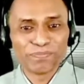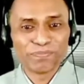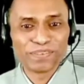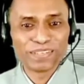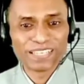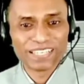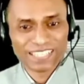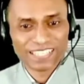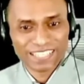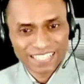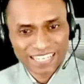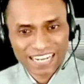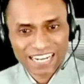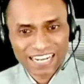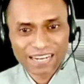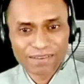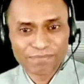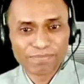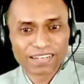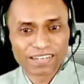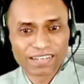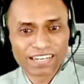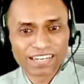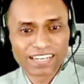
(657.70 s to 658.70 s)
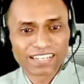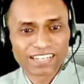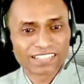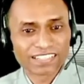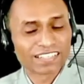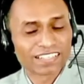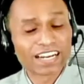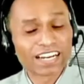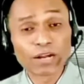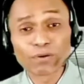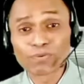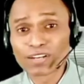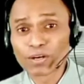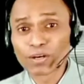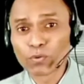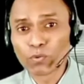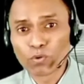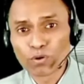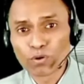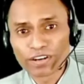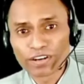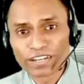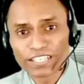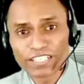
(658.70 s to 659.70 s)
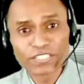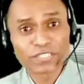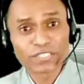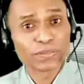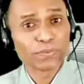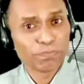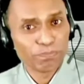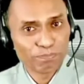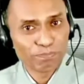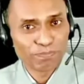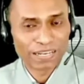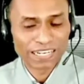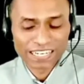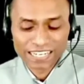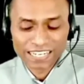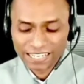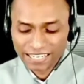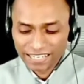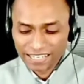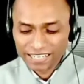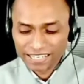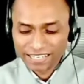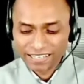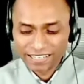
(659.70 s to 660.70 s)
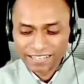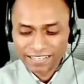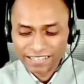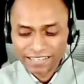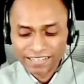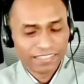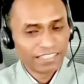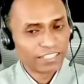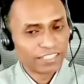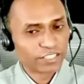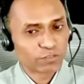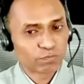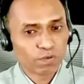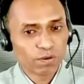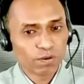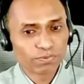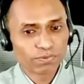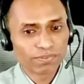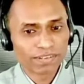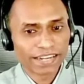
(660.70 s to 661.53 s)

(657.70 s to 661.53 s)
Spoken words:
Yeah, banana. Now the word is banana. Let's move to the